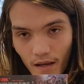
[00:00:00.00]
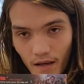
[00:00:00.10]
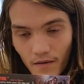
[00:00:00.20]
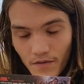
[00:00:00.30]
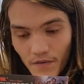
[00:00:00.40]

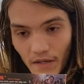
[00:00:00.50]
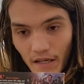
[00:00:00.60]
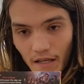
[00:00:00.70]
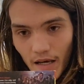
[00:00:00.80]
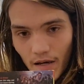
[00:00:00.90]
I always
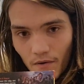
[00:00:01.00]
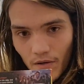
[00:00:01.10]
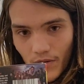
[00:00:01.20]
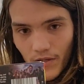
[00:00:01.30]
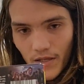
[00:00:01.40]
forget how
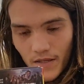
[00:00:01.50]
good it